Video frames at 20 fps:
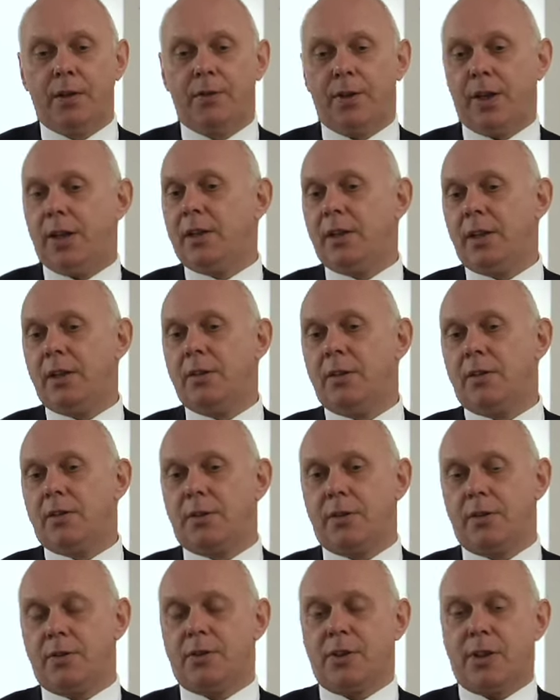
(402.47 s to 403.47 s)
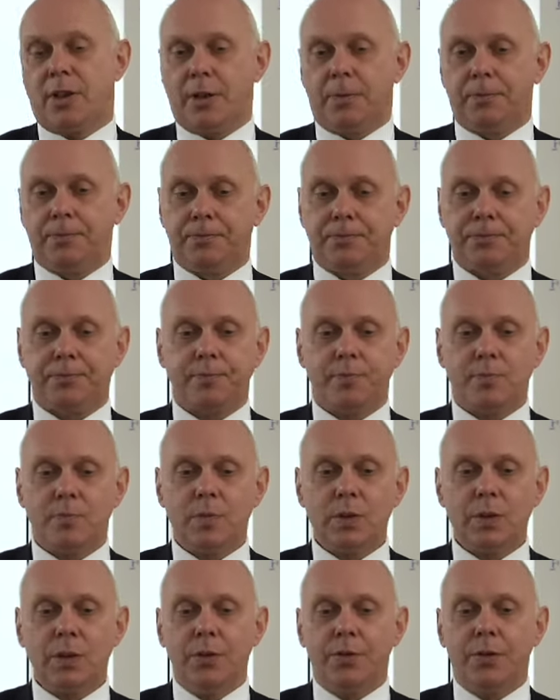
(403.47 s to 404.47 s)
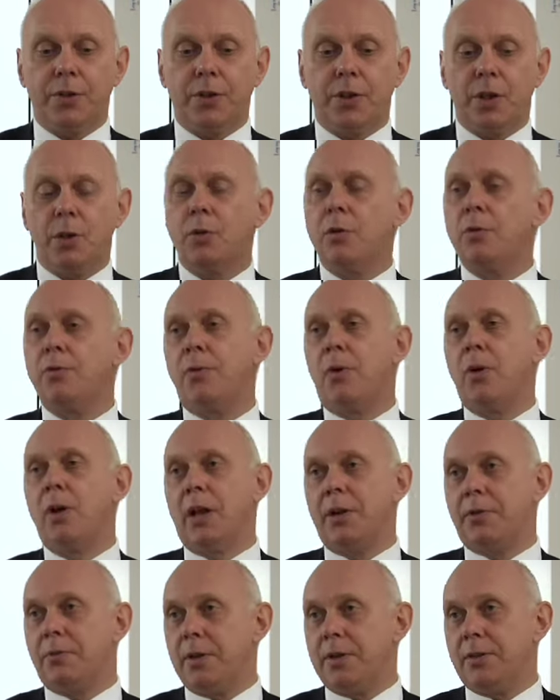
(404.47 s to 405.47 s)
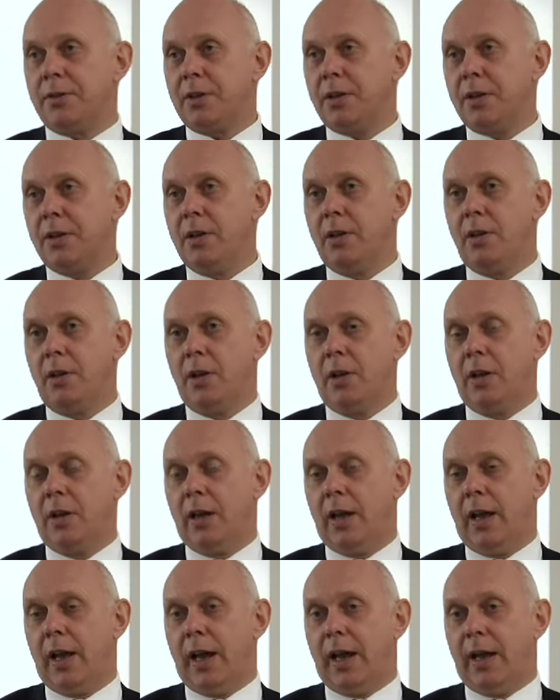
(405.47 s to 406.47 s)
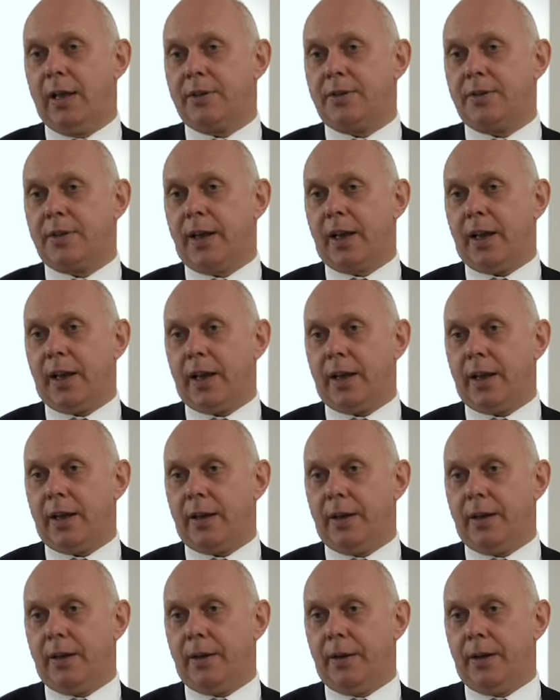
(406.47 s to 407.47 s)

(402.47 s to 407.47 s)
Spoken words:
They didn't consider the total fallout risk as a